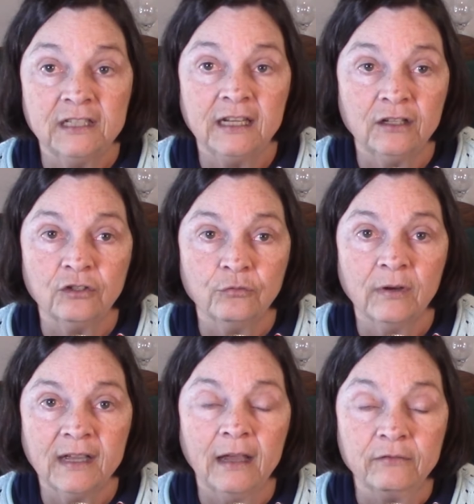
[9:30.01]
take into
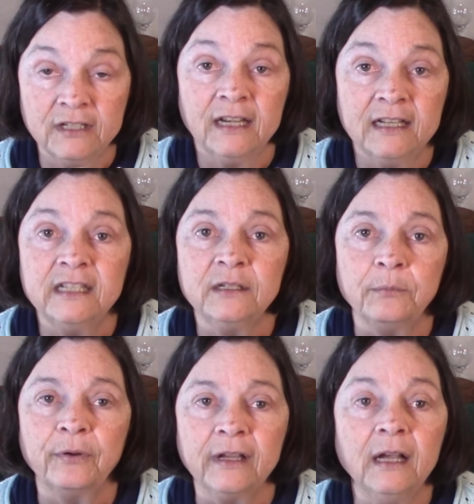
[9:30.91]
account and I didn't
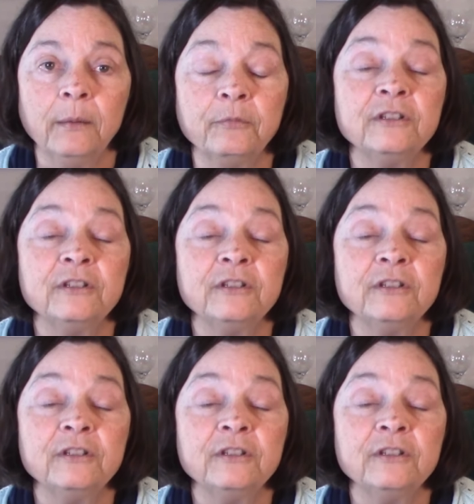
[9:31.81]
bring up